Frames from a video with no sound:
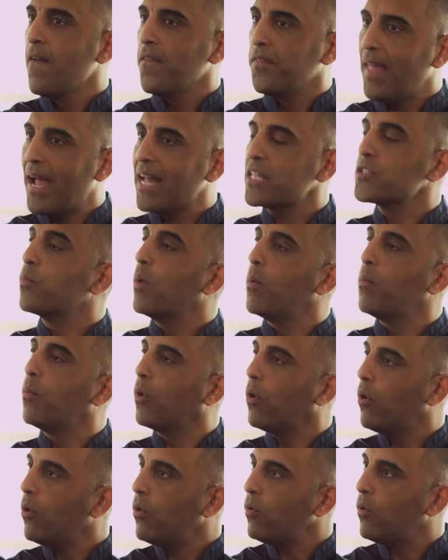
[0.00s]
that's when
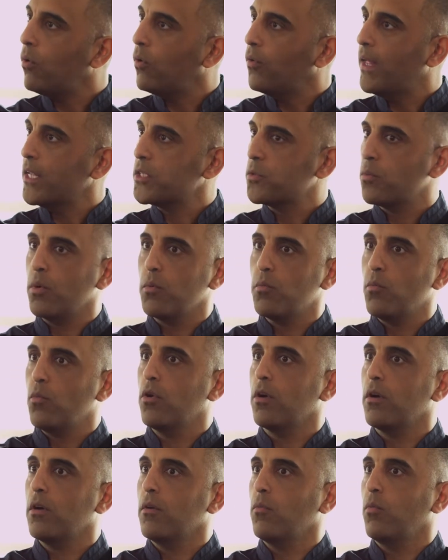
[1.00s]
we're whole, that's when
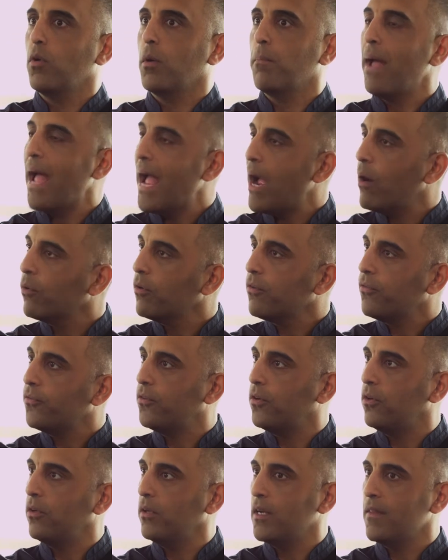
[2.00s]
we're
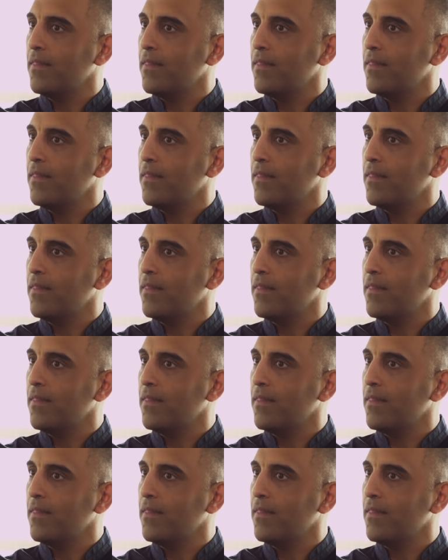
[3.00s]
powerful,